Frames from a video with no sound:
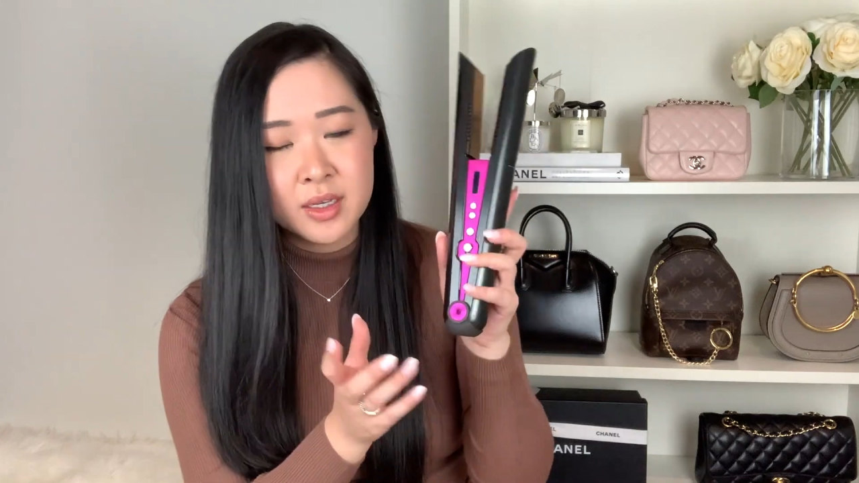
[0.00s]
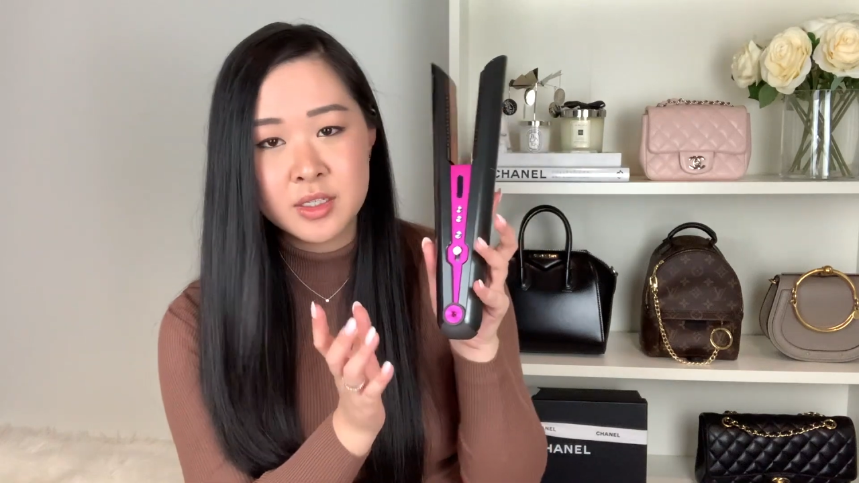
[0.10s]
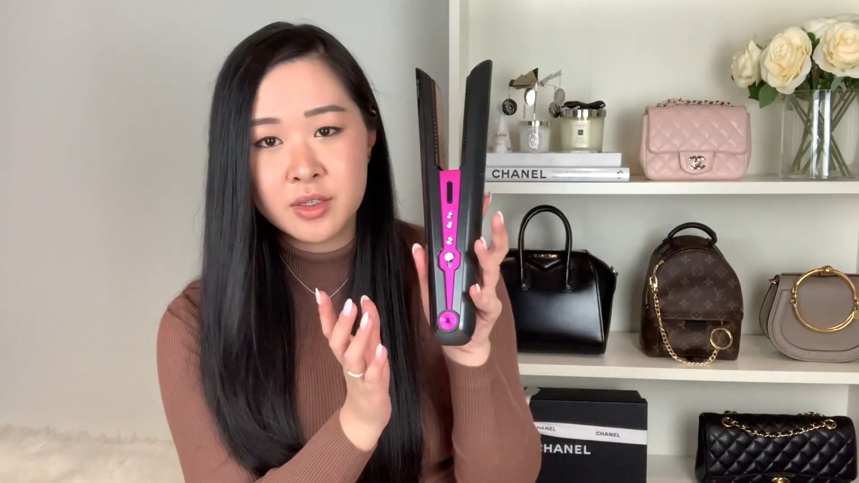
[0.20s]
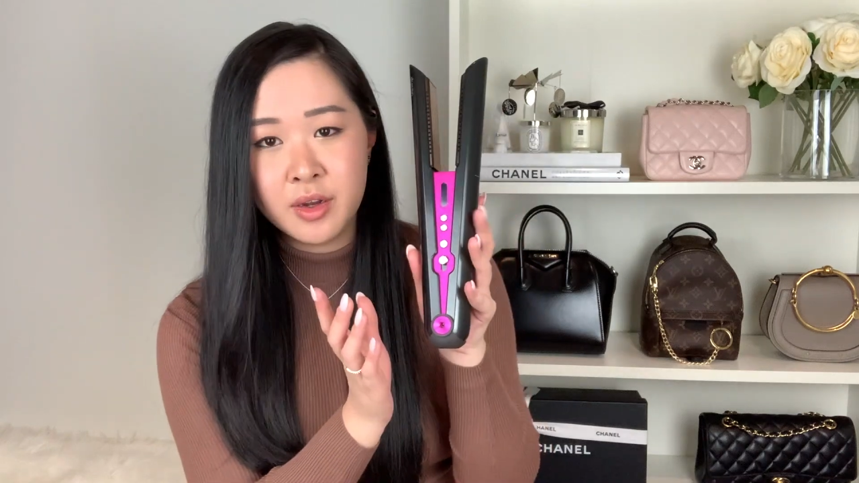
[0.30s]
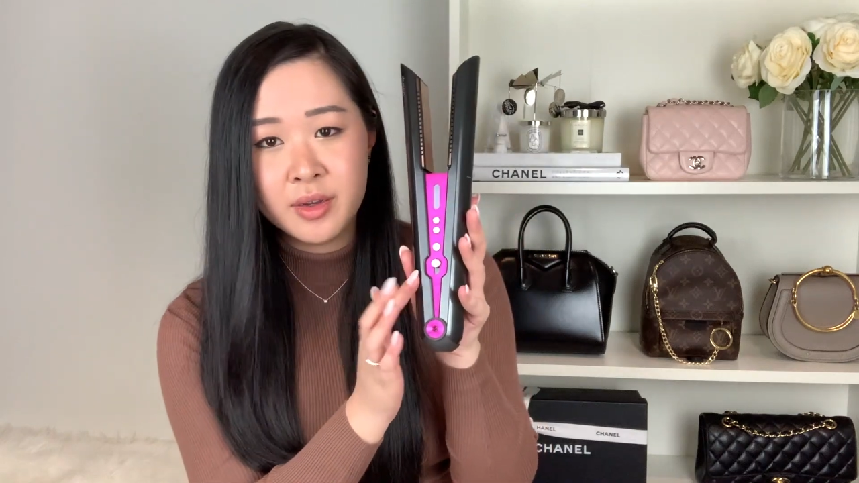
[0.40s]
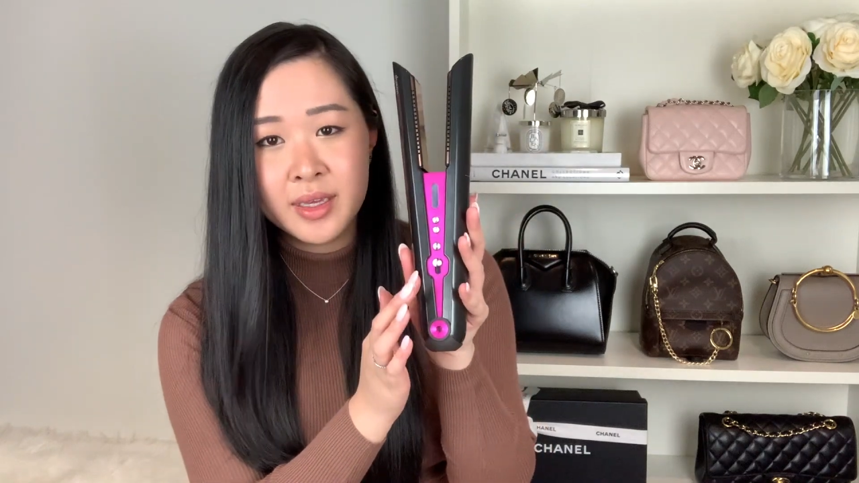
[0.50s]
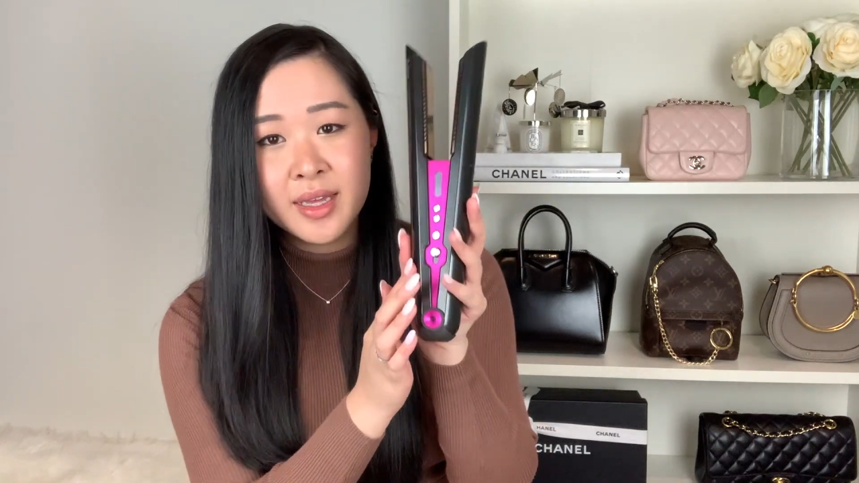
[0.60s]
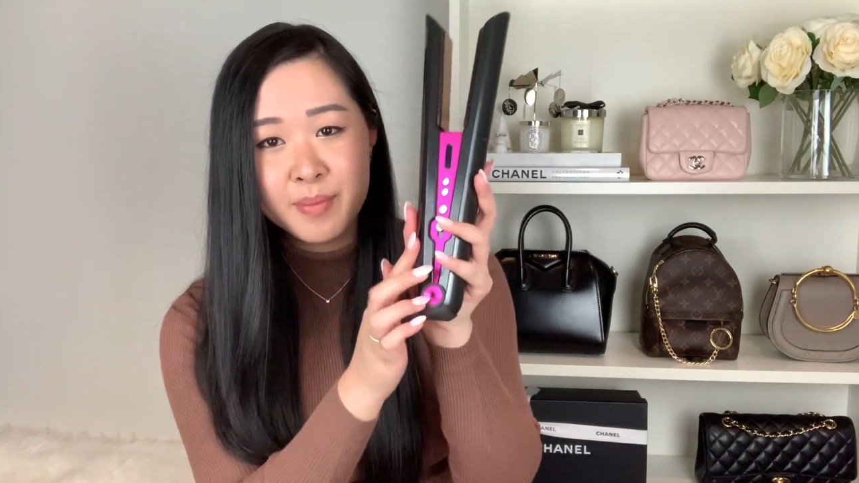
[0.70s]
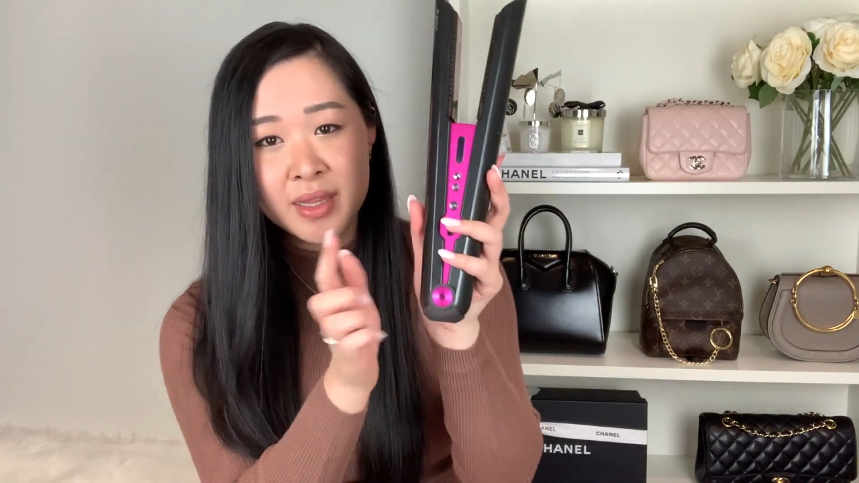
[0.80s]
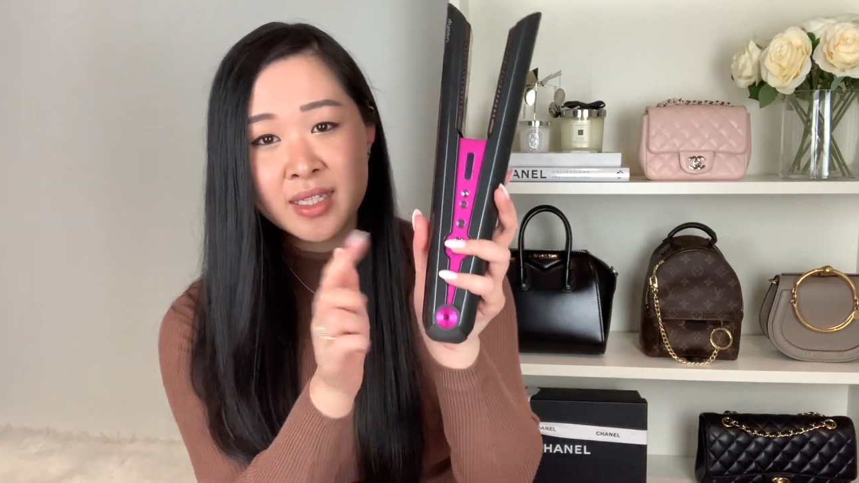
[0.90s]
So
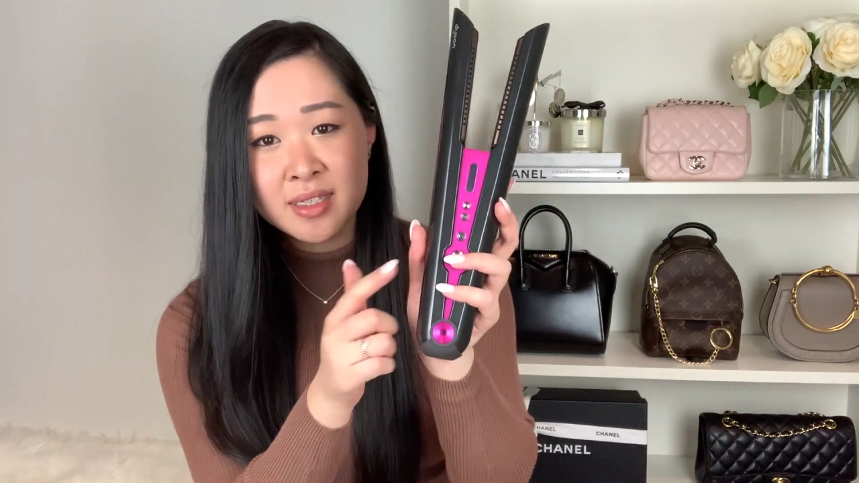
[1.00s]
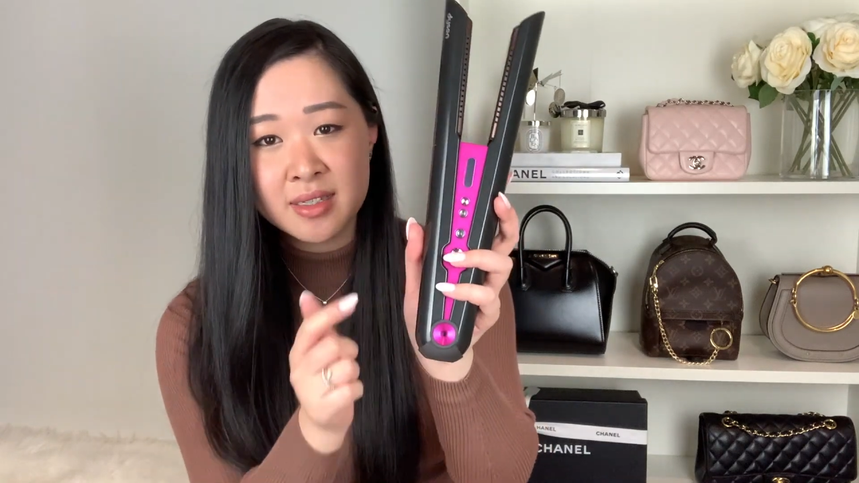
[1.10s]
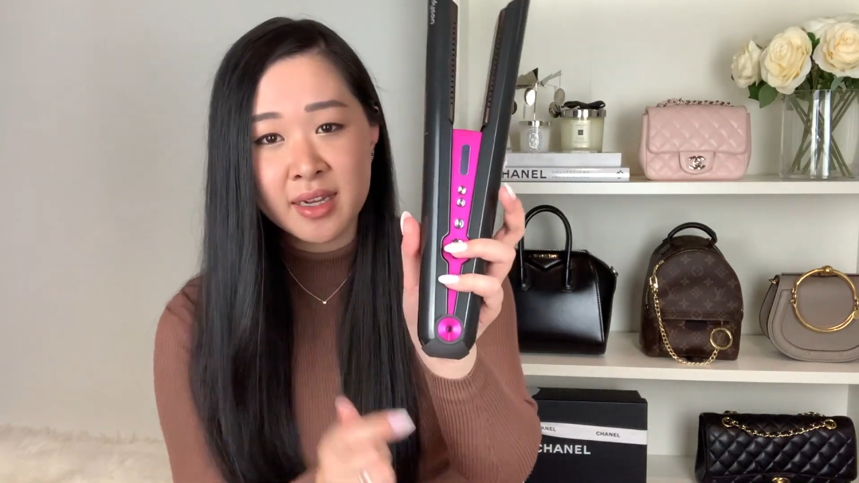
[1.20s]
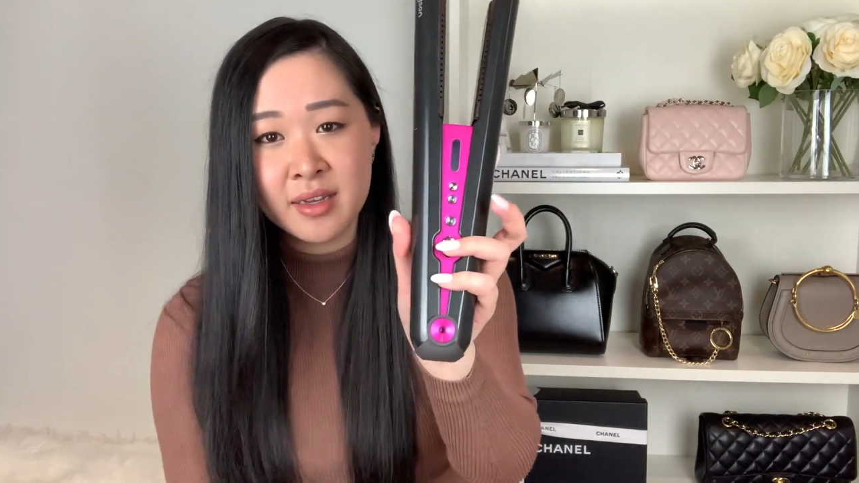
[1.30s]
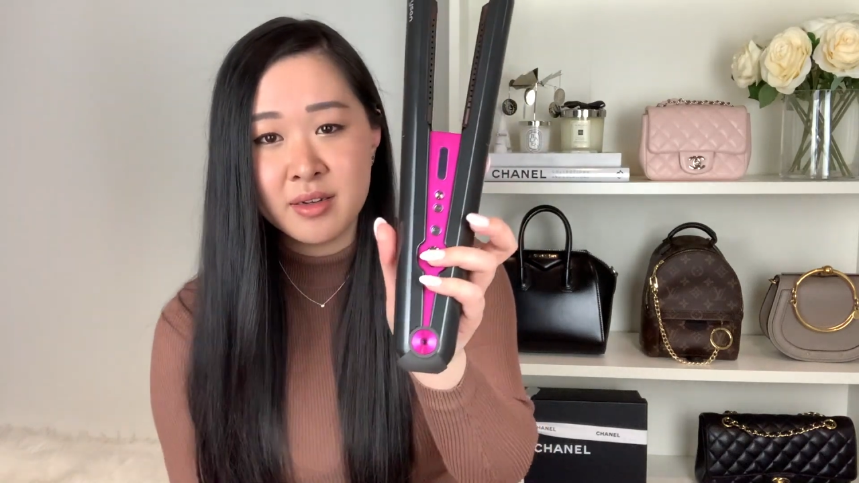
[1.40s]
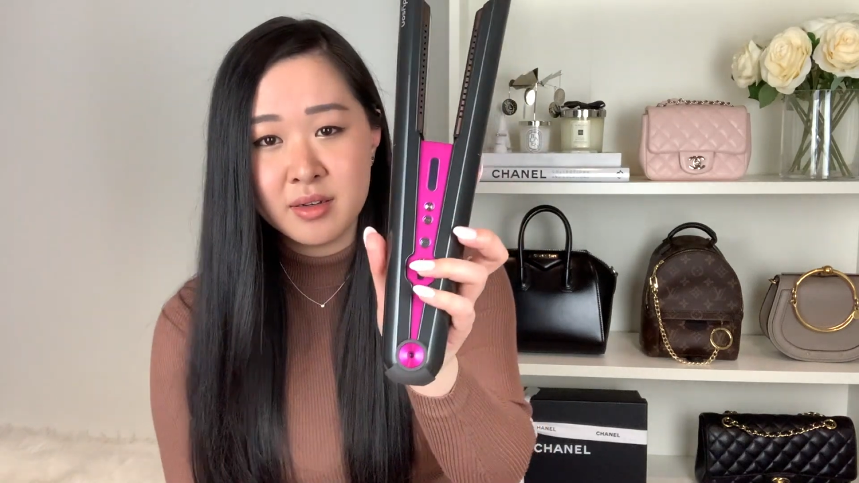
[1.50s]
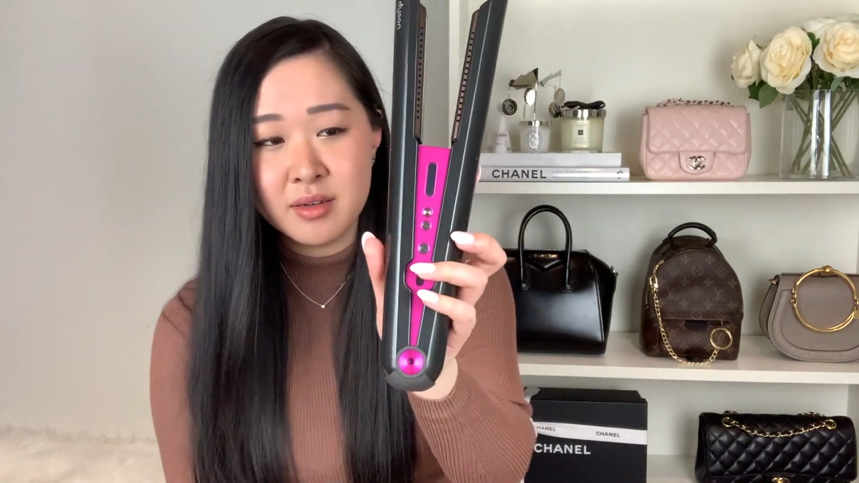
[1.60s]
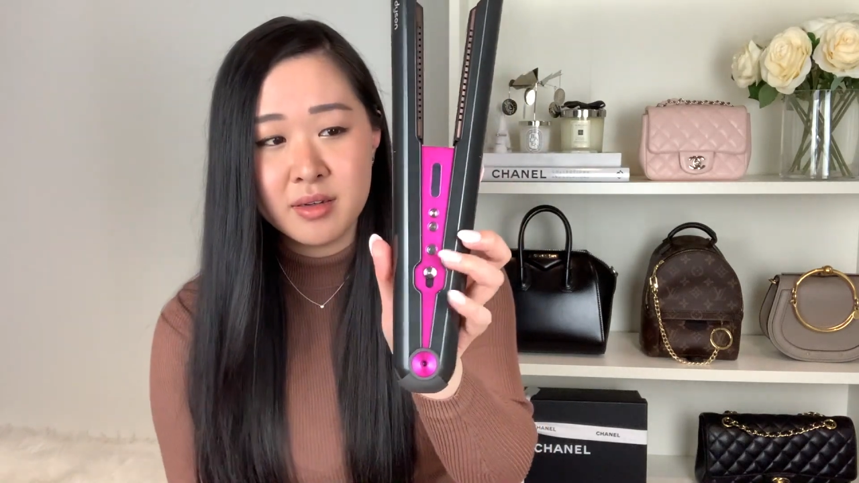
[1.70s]
yeah, but that's just like a